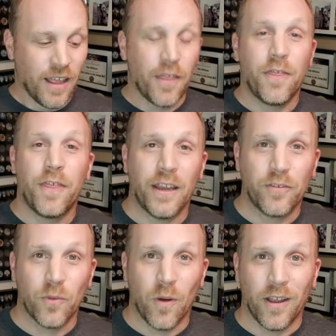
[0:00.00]
Thanks
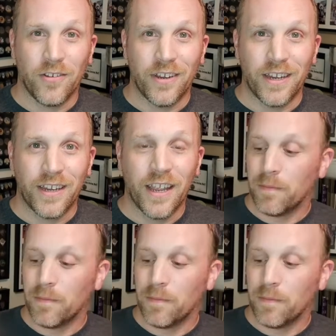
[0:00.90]
for watching.